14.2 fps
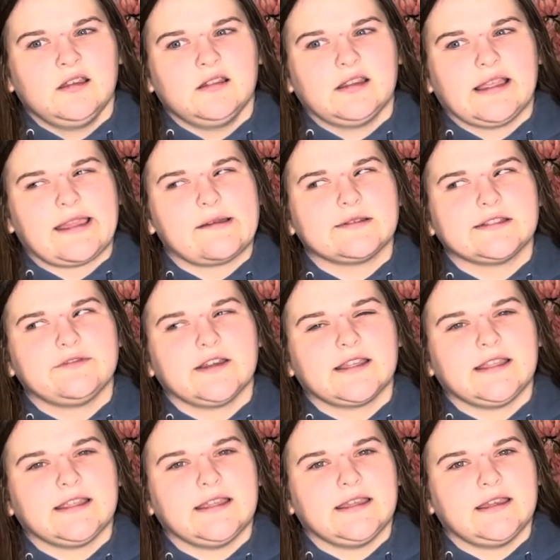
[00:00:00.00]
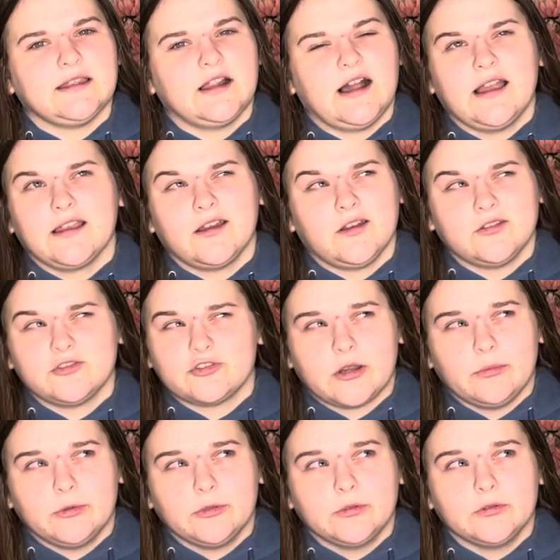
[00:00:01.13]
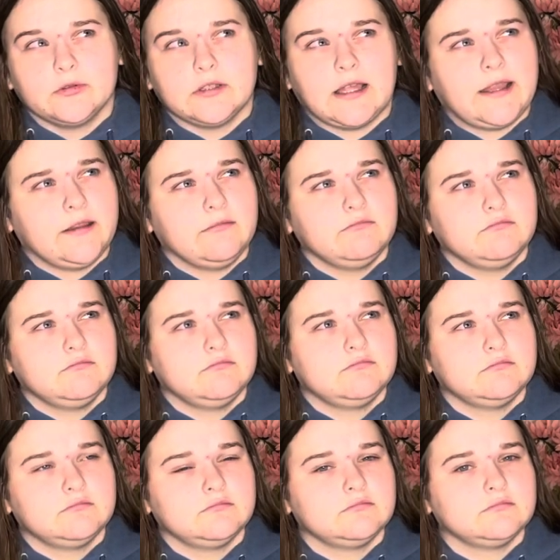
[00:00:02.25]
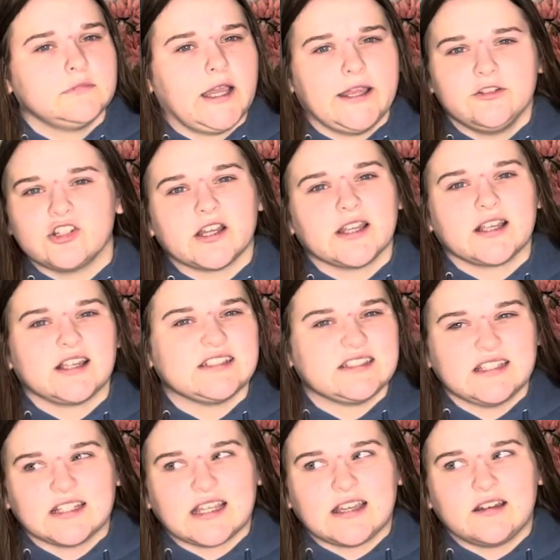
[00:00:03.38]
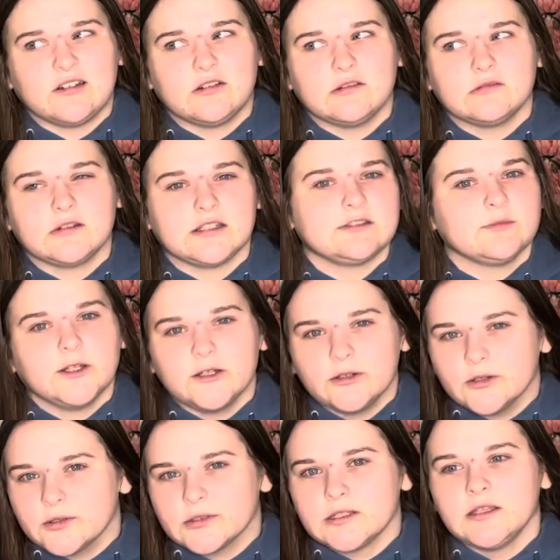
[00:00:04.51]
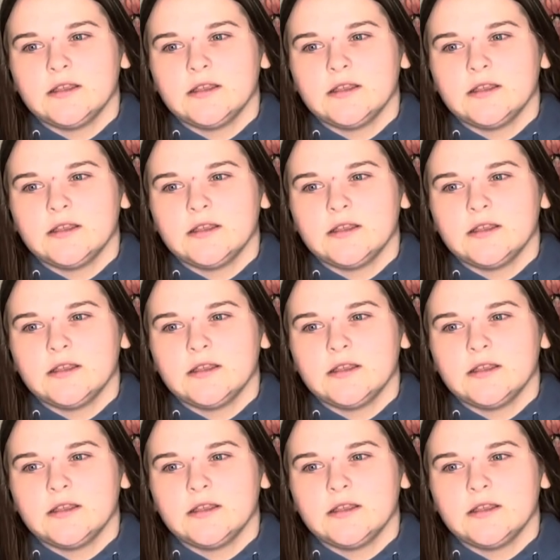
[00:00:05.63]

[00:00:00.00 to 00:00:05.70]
Like, I was a fucking kid. I got in trouble. Like, I drank, I snuck out, I smoked.